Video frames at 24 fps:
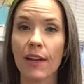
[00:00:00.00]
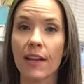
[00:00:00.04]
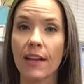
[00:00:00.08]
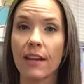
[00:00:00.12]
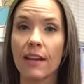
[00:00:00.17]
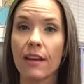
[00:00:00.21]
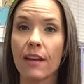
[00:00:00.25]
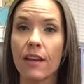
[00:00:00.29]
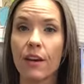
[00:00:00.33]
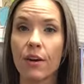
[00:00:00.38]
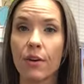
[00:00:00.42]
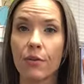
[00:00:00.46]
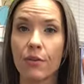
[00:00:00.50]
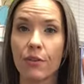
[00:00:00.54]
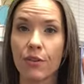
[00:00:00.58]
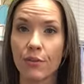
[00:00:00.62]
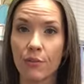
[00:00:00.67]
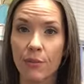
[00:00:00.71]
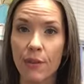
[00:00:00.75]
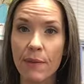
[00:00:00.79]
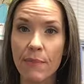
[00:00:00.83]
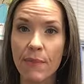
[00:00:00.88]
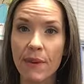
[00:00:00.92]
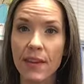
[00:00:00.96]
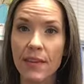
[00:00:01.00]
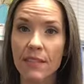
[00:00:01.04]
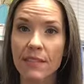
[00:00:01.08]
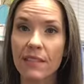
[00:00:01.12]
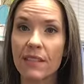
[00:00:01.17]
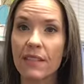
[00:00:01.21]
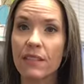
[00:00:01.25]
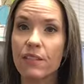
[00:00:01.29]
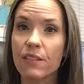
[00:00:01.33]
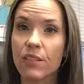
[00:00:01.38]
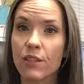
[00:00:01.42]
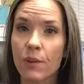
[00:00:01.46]
And 3
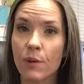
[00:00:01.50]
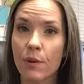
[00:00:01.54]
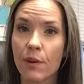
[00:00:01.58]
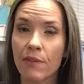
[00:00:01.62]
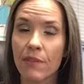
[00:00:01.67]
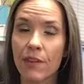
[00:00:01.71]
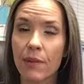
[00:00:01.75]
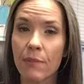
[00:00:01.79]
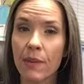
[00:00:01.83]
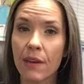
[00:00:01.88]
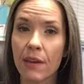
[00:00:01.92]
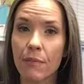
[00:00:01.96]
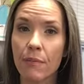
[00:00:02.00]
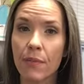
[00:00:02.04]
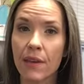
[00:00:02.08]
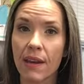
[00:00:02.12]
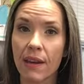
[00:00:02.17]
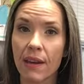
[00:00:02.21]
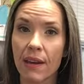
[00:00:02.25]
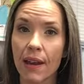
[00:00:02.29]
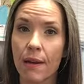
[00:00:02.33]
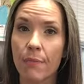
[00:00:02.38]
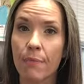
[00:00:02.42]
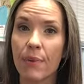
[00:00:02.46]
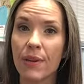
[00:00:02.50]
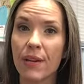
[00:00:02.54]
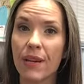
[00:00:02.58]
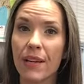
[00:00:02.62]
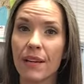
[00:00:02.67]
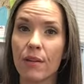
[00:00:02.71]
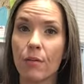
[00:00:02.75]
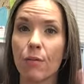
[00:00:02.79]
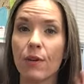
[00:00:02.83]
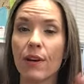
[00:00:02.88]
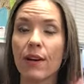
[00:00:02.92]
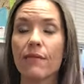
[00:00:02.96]
pieces, 2 of them can be accompanied.
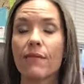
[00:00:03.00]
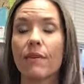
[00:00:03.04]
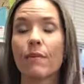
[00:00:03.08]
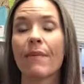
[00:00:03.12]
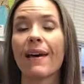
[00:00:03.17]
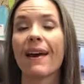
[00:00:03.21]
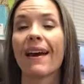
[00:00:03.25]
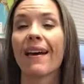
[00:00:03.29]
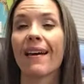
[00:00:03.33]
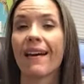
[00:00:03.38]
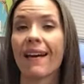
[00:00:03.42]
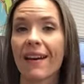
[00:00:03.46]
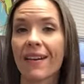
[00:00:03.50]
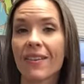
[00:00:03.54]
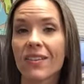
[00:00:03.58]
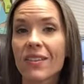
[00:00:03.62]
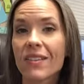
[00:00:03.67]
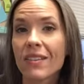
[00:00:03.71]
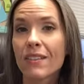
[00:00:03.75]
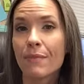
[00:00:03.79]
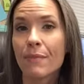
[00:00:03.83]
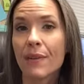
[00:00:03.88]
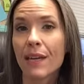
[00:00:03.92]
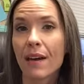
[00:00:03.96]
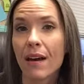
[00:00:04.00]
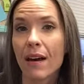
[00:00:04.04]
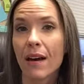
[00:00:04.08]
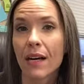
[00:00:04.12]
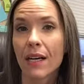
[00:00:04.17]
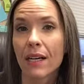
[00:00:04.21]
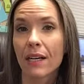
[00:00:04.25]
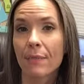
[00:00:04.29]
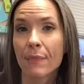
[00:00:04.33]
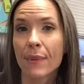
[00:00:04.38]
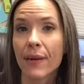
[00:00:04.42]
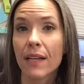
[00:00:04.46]
One of them has to be a
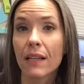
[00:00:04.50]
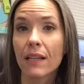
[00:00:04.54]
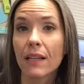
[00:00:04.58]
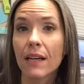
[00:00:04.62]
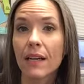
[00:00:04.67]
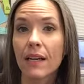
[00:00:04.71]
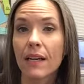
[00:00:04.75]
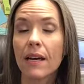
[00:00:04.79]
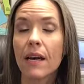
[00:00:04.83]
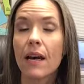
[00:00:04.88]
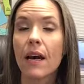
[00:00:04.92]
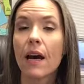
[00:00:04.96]
cappella.